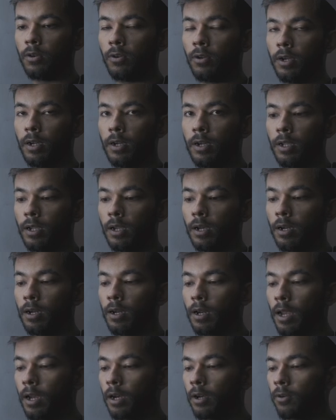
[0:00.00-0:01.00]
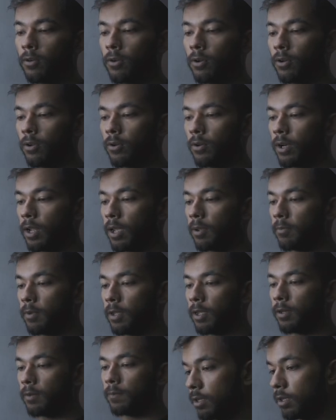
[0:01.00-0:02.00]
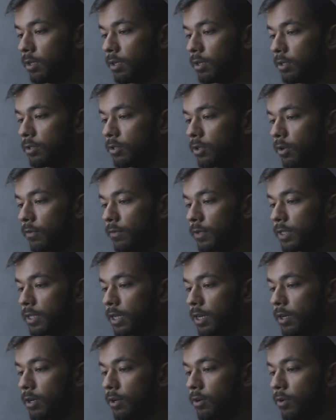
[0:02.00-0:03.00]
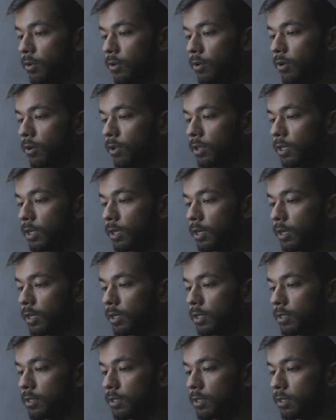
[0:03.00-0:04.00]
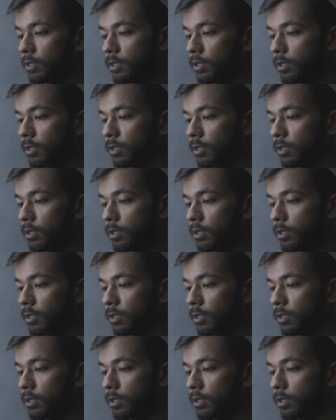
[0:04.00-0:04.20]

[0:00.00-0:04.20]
on it and drag it onto your timeline. Resolve has added all the cuts